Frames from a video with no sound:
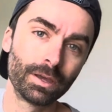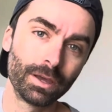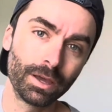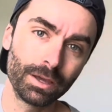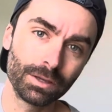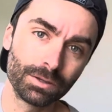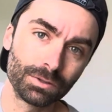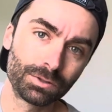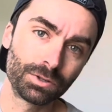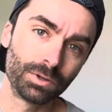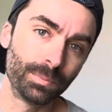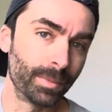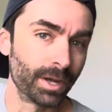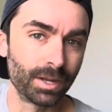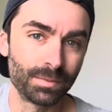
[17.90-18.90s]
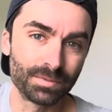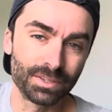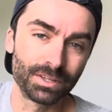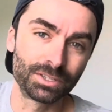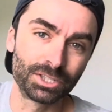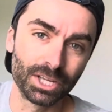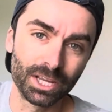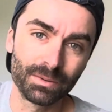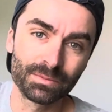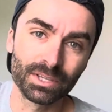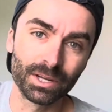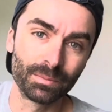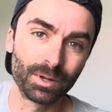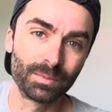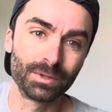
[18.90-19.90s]
Hey YouTube, my name is Nick James and
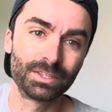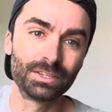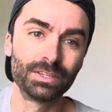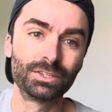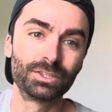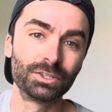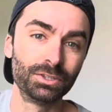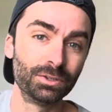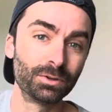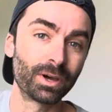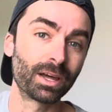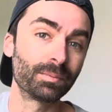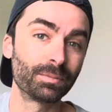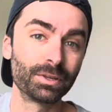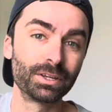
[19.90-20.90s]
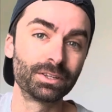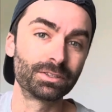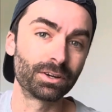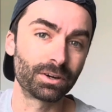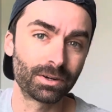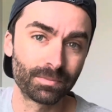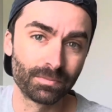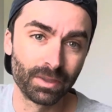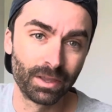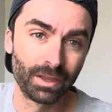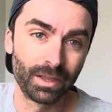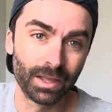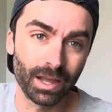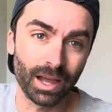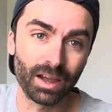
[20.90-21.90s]
I'm going to be teaching you how to play guitar.
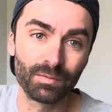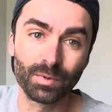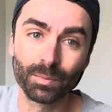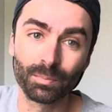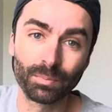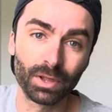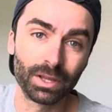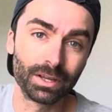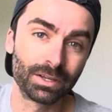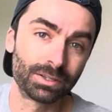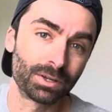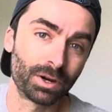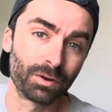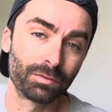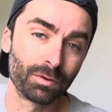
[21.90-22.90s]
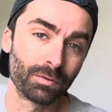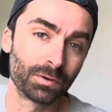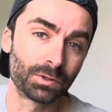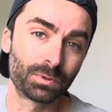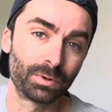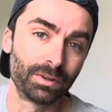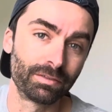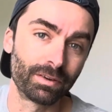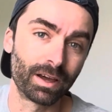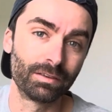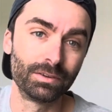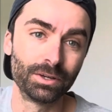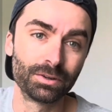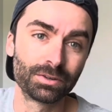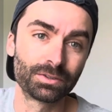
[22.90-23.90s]
I've been playing guitar for over 25
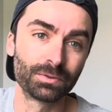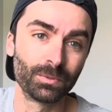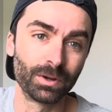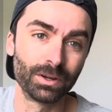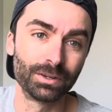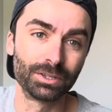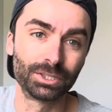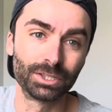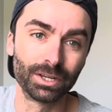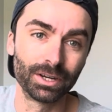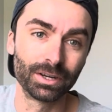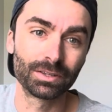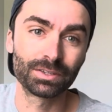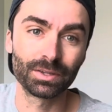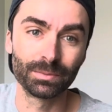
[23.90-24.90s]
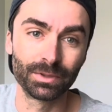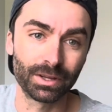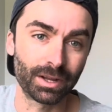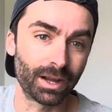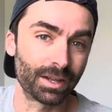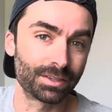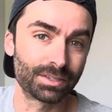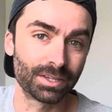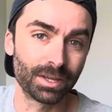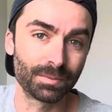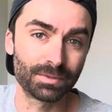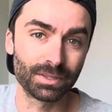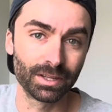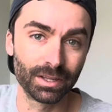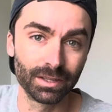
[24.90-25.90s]
years and wanted to share some of the
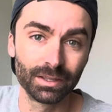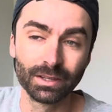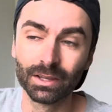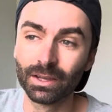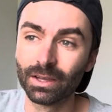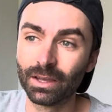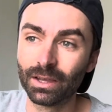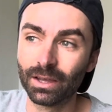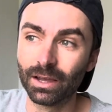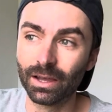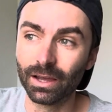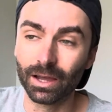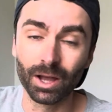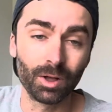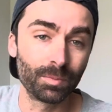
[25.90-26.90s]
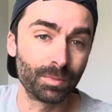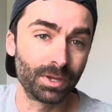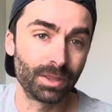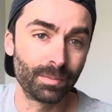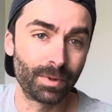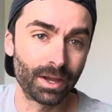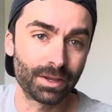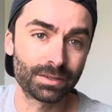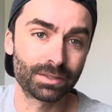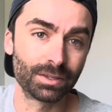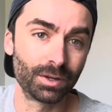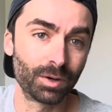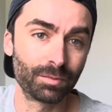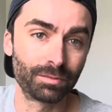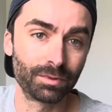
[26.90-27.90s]
concepts that help me the best and
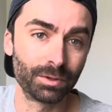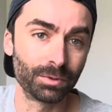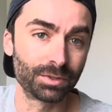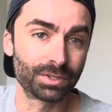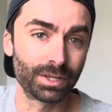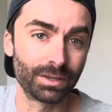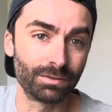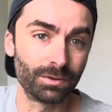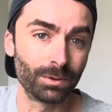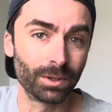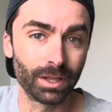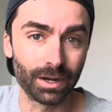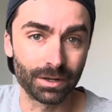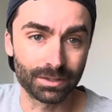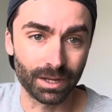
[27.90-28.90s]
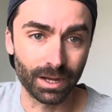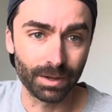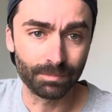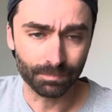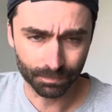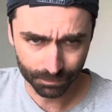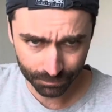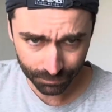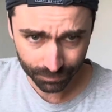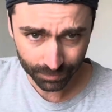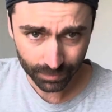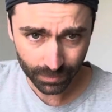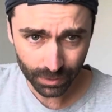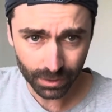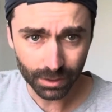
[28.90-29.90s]
hopefully will save you a lot of time.
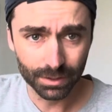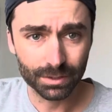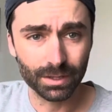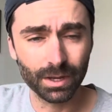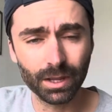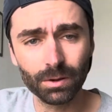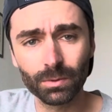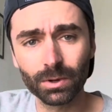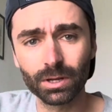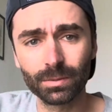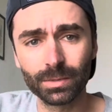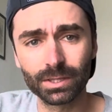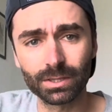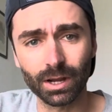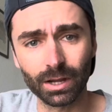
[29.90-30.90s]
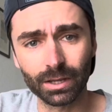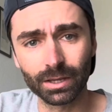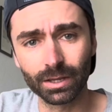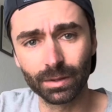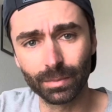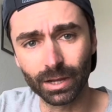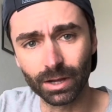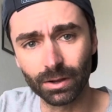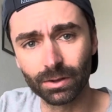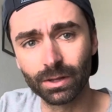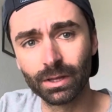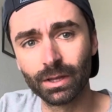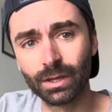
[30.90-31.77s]
Today we're going to be talking about